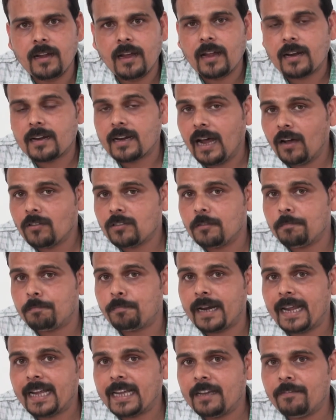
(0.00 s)
Now the
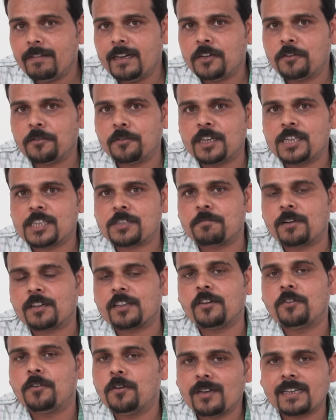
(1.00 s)
break-even tourist for the
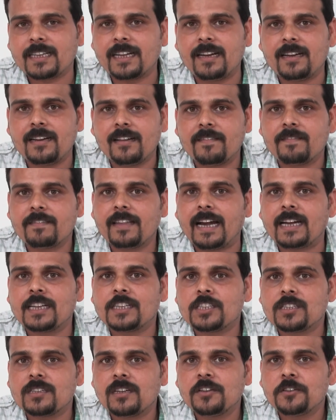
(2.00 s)
hotel, that
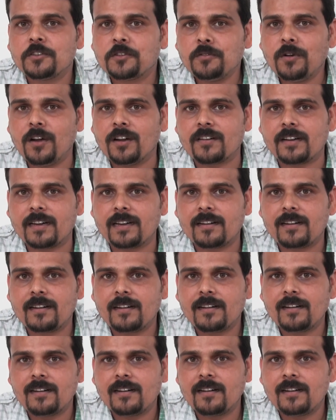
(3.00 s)
is 200.
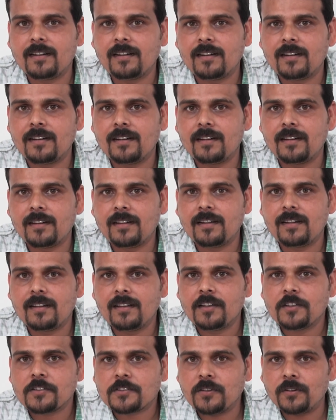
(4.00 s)

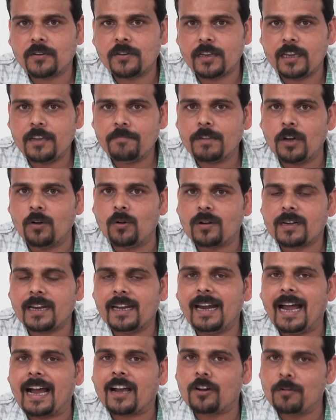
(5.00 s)
So if the hotel
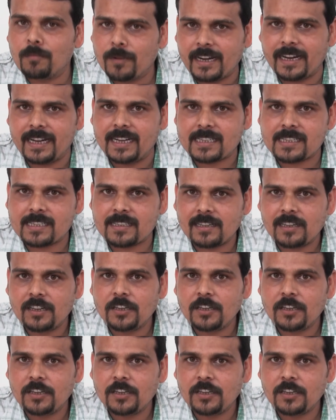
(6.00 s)
accommodates